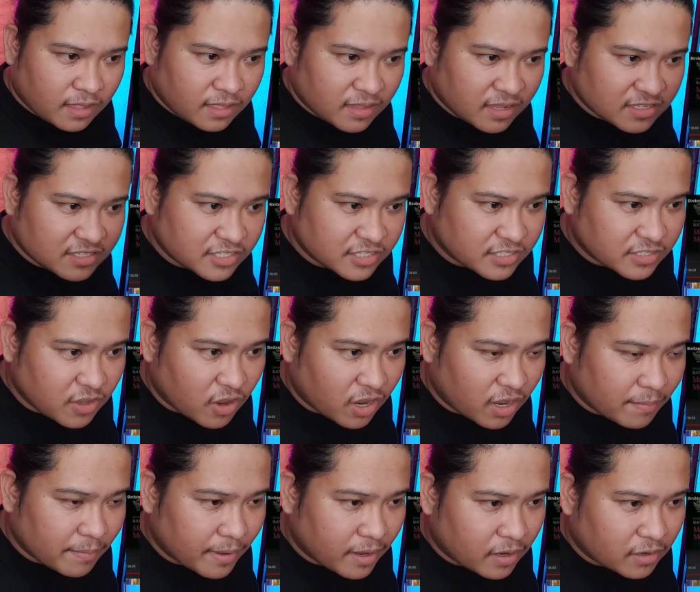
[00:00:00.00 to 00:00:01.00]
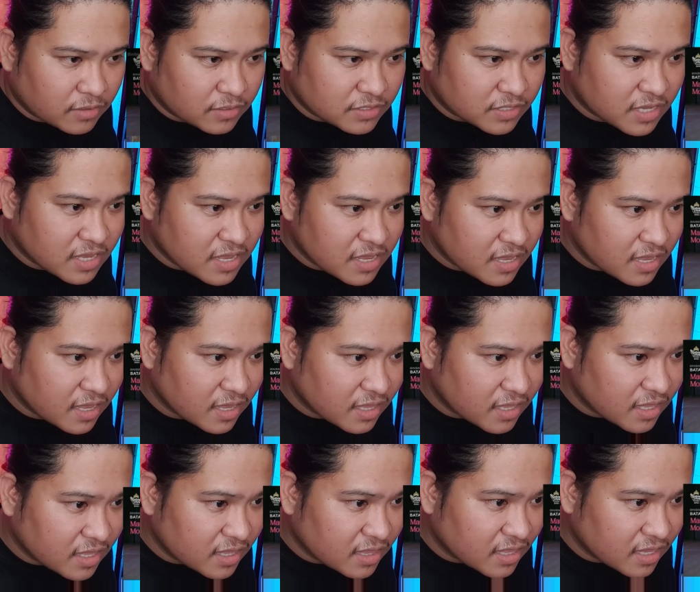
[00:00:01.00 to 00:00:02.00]
Let's just talk about
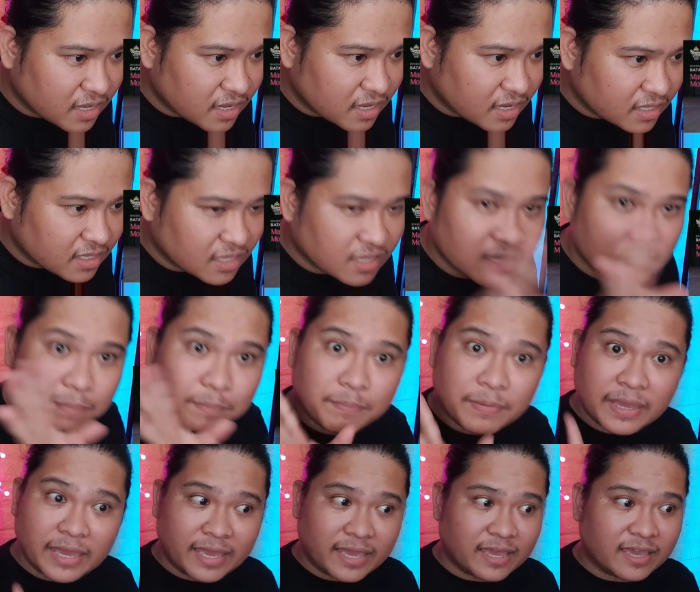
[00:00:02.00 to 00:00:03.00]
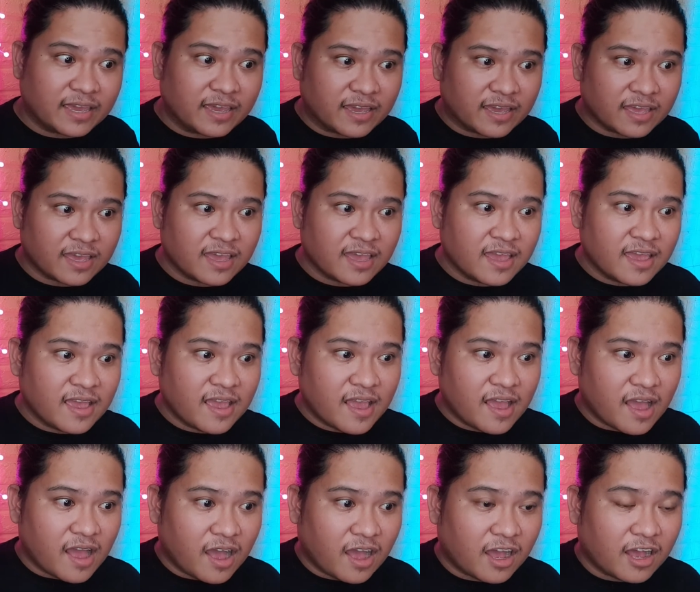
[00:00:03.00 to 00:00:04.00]
the pink
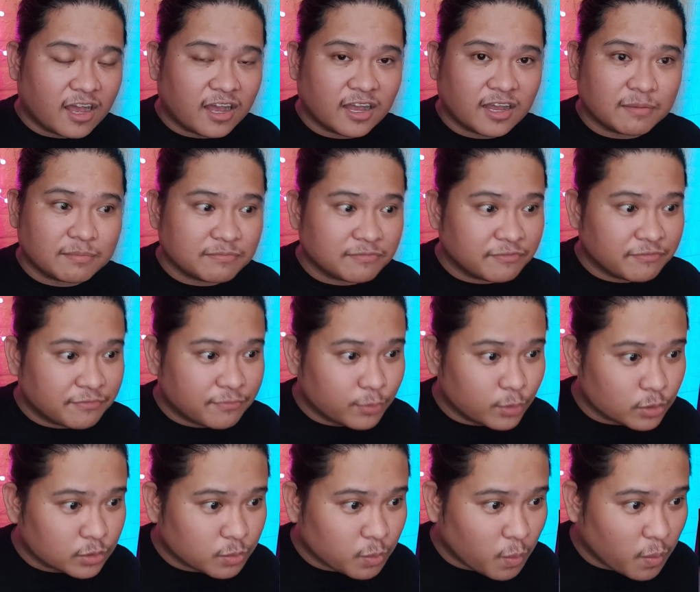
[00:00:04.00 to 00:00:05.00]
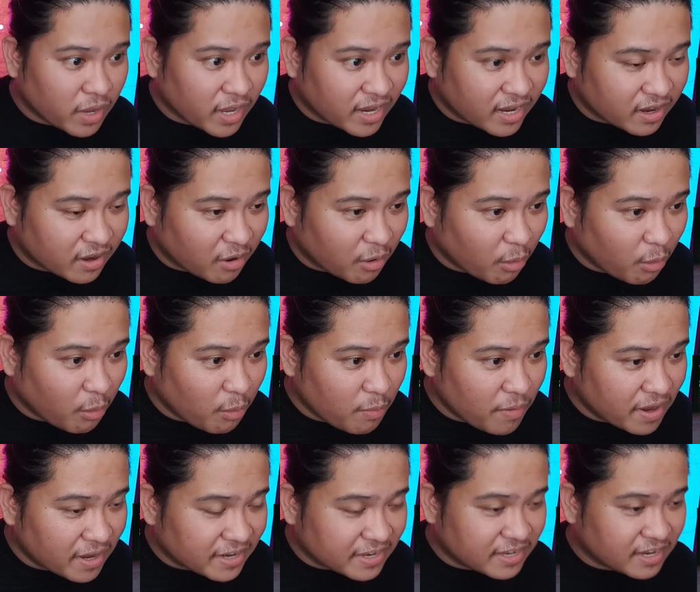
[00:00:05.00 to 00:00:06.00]
footwear. Oh
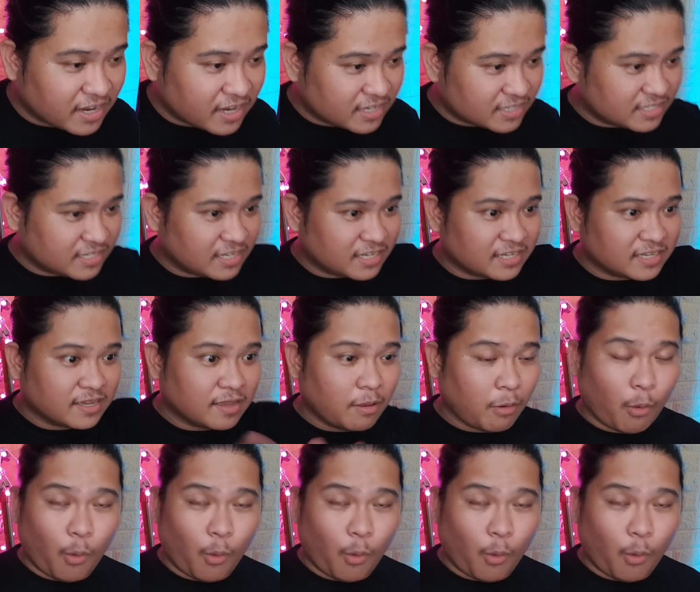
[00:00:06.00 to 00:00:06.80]
my God, like...